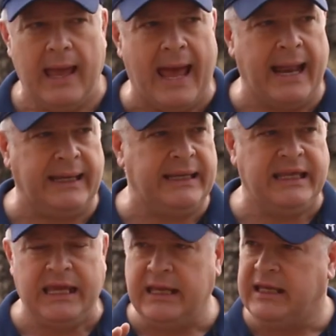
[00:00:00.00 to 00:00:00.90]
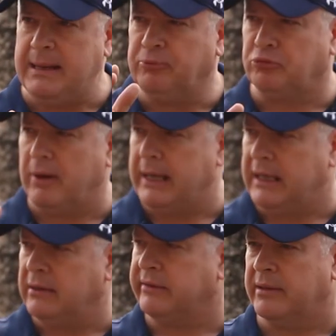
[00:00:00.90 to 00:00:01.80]
And he keeps running
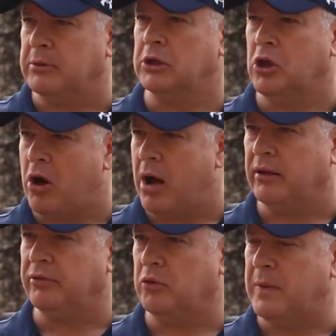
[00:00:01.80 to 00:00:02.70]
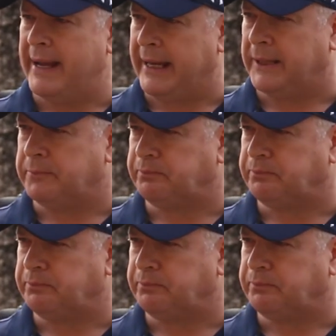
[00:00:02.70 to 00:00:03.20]
into them along the way.